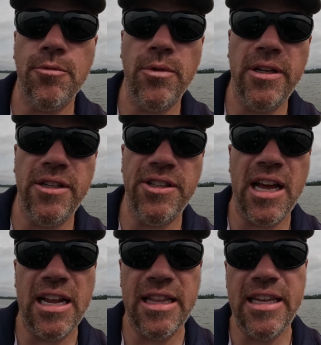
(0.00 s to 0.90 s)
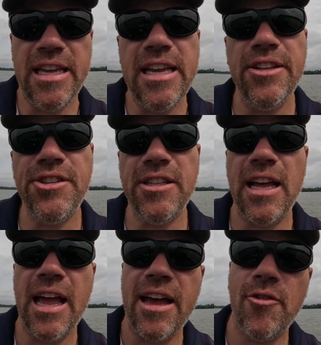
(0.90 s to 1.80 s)
The wind is out of the east,
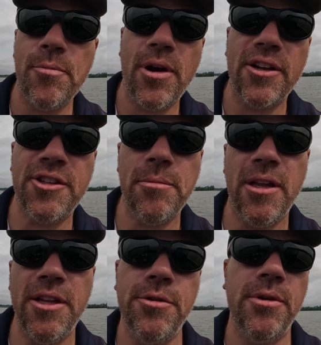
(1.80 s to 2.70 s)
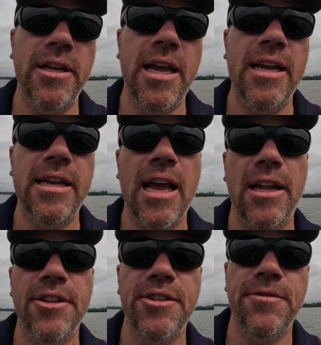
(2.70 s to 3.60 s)
and I have approximately 28
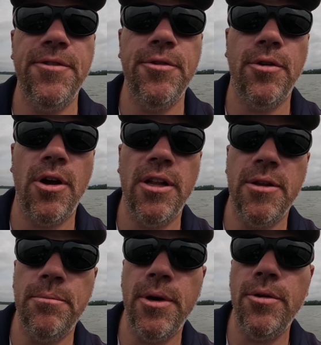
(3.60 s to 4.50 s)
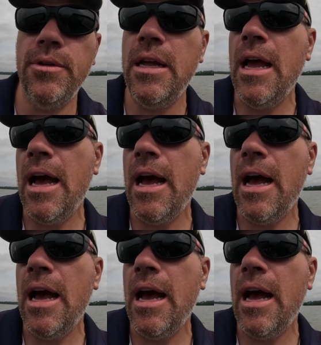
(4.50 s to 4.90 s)
gallons of fuel on the boat.